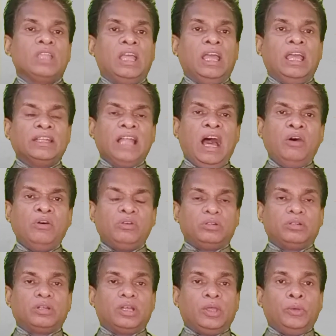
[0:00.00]
Now
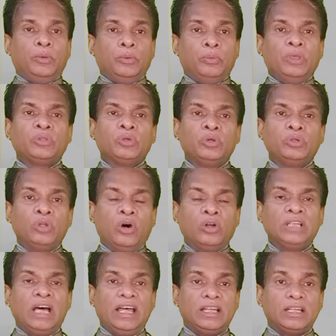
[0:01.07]
we should know
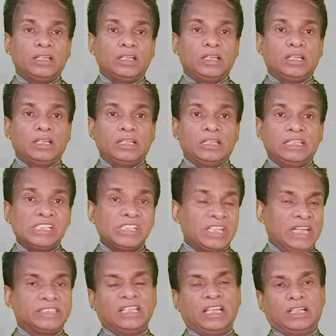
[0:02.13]
the
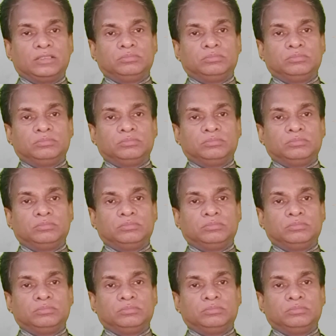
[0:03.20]
structure.